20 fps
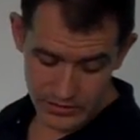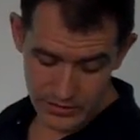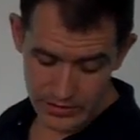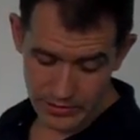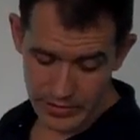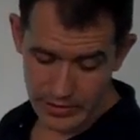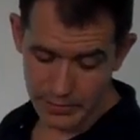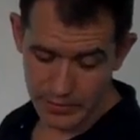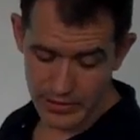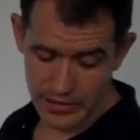you'll
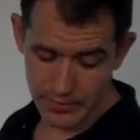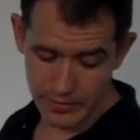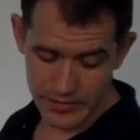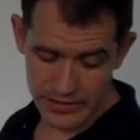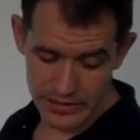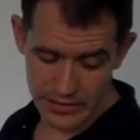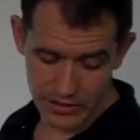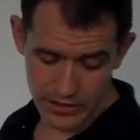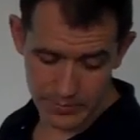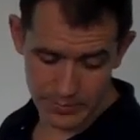go up and up and
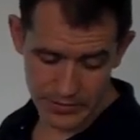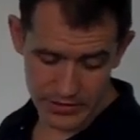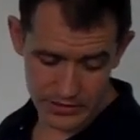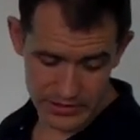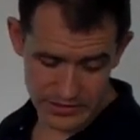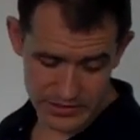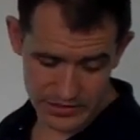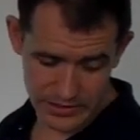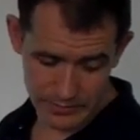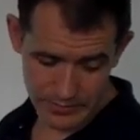get
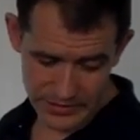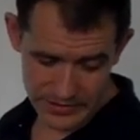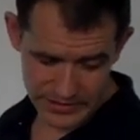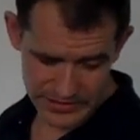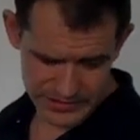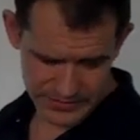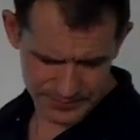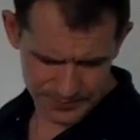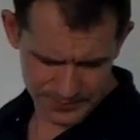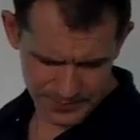hypoglycemic.
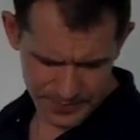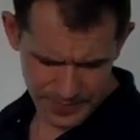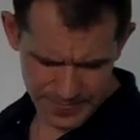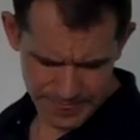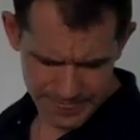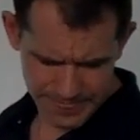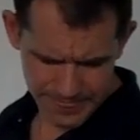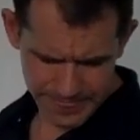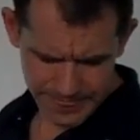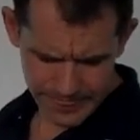
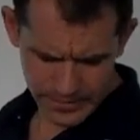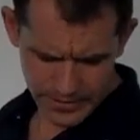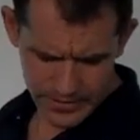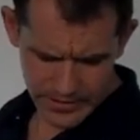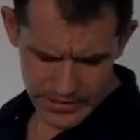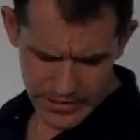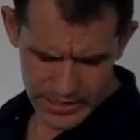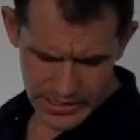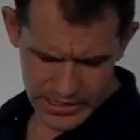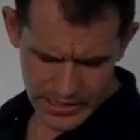
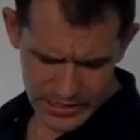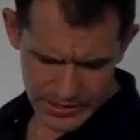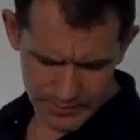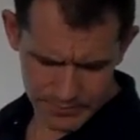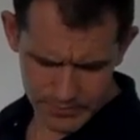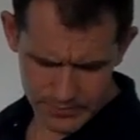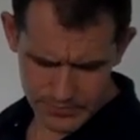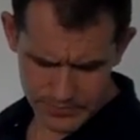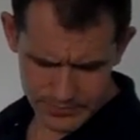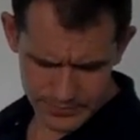
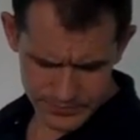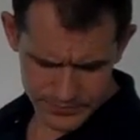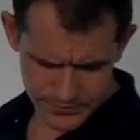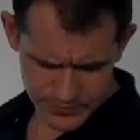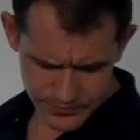Um,